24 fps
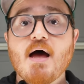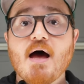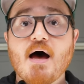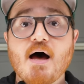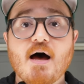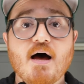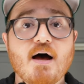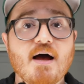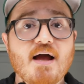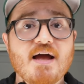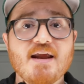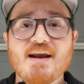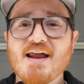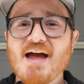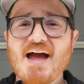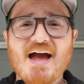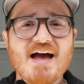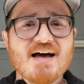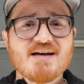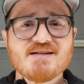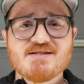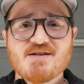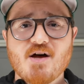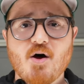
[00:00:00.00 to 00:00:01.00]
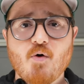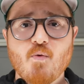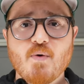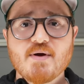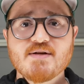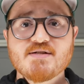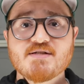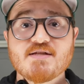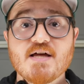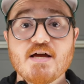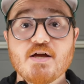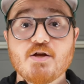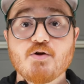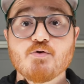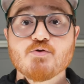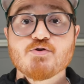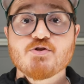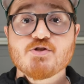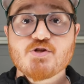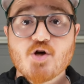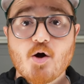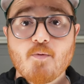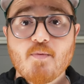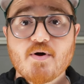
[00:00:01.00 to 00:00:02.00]
Uh, and as always, thank you
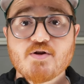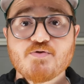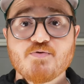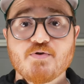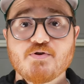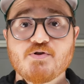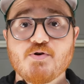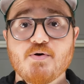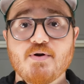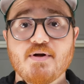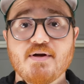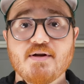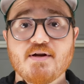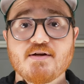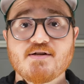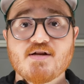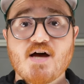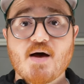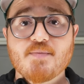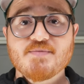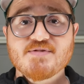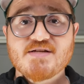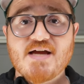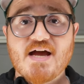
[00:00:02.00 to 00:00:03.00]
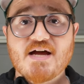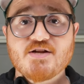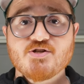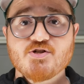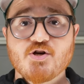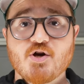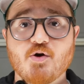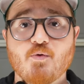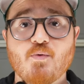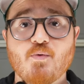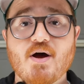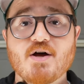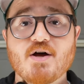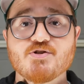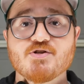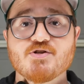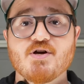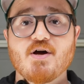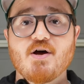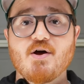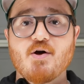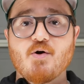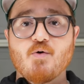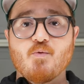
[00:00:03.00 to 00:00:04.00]
so much for tuning into Tom's Gadget Garage.
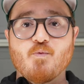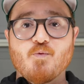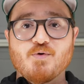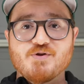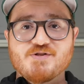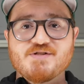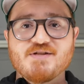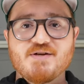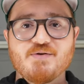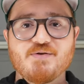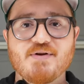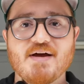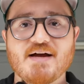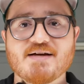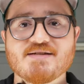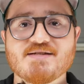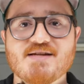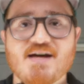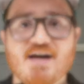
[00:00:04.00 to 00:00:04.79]
We'll see you next